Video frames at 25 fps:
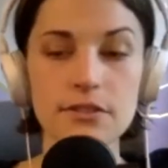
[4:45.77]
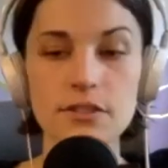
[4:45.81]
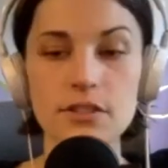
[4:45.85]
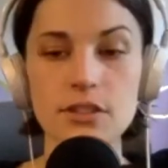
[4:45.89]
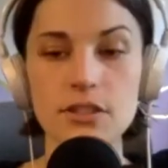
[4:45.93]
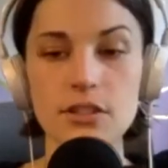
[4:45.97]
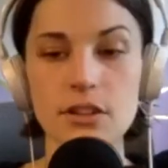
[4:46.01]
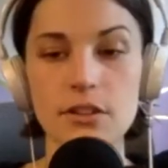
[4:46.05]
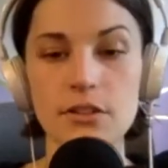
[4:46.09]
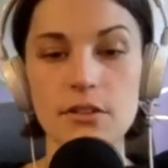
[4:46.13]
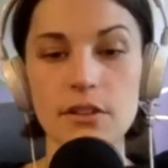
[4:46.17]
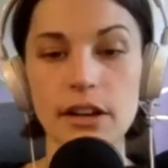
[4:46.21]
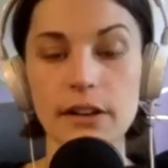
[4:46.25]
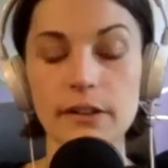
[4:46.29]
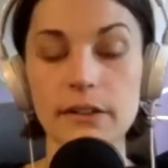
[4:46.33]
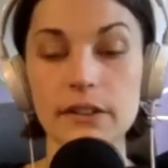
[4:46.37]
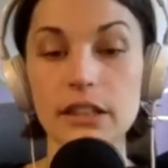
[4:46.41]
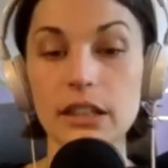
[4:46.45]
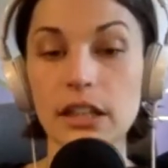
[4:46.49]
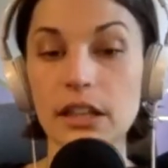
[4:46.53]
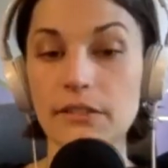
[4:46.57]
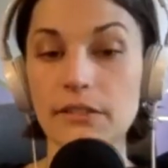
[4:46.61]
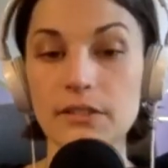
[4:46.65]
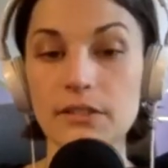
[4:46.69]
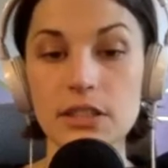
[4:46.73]
So I
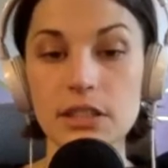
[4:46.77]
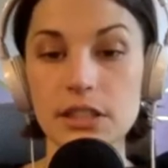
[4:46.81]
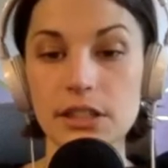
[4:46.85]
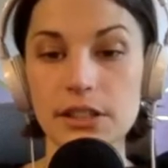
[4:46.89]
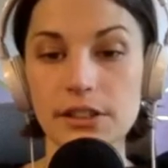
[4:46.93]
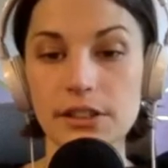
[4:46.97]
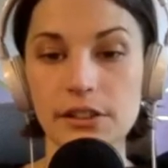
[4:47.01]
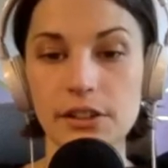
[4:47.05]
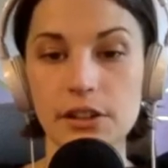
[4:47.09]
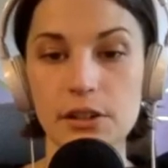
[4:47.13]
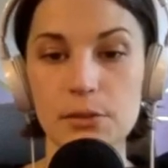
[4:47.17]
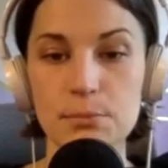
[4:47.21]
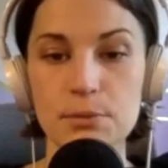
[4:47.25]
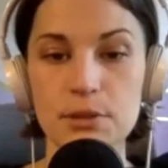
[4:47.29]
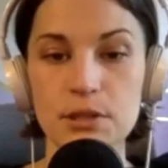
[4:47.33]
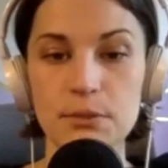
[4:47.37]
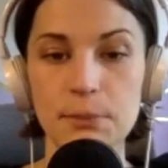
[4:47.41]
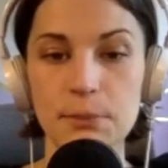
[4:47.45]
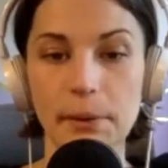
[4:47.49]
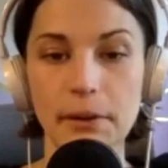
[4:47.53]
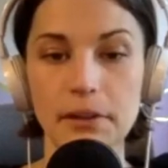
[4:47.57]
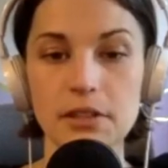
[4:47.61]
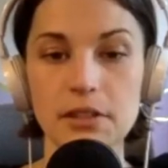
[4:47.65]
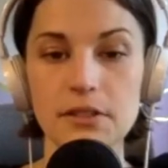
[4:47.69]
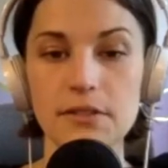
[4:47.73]
would love to hear your
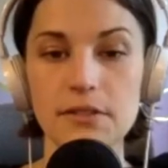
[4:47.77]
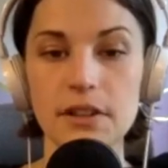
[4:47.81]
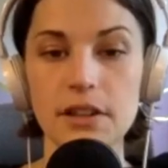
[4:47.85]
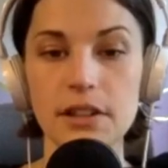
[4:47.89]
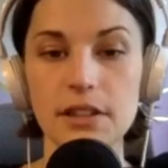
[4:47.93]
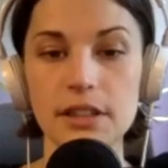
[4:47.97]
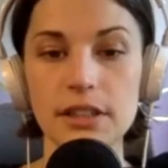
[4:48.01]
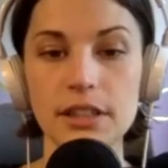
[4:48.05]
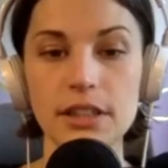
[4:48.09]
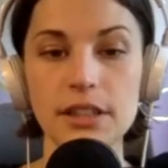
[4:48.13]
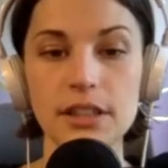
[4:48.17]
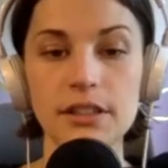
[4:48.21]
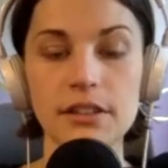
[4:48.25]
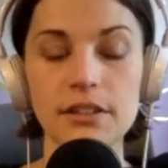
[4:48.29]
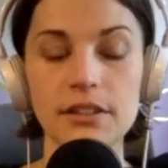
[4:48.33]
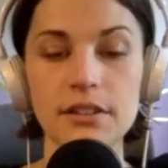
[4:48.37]
perspective on it.